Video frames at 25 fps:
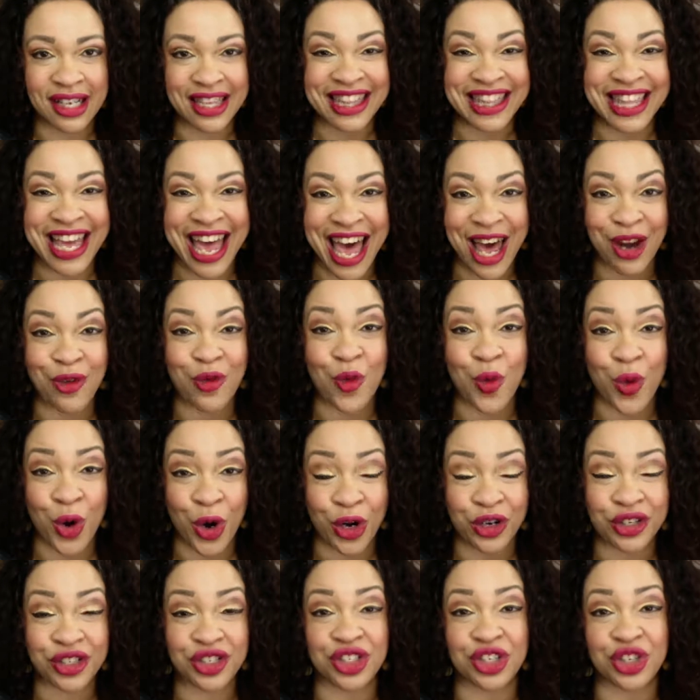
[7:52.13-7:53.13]
That
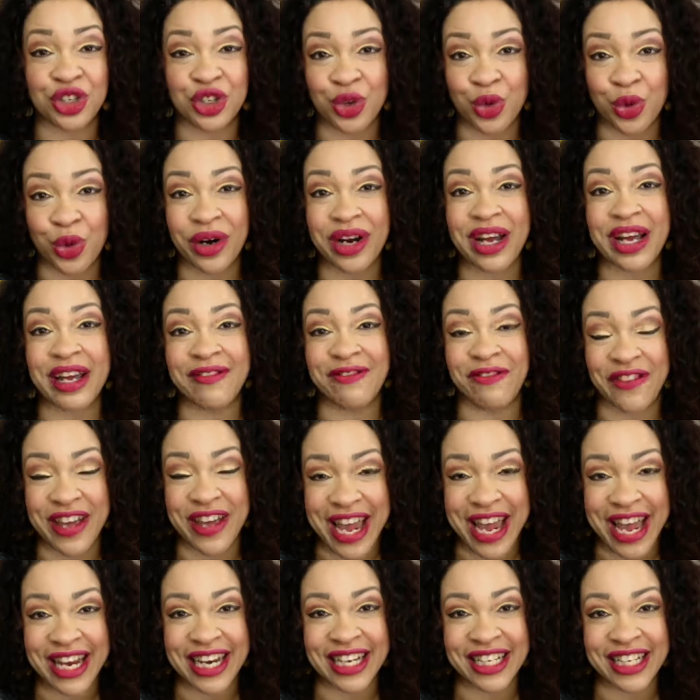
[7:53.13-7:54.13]
works to your
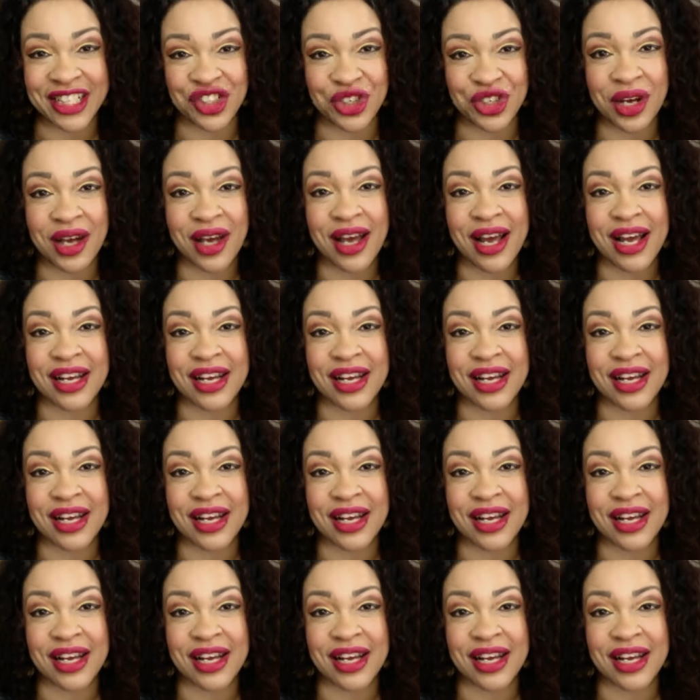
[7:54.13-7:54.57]
advantage